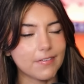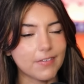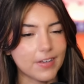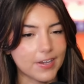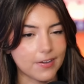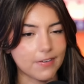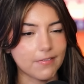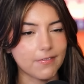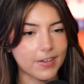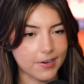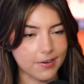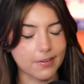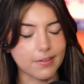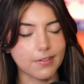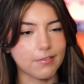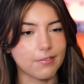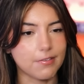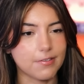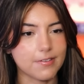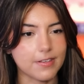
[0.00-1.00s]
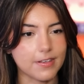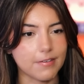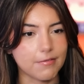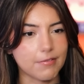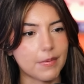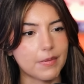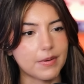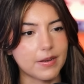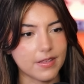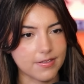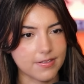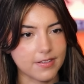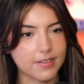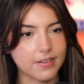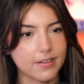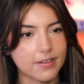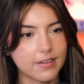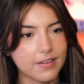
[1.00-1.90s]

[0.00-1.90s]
very, very loosely reminiscent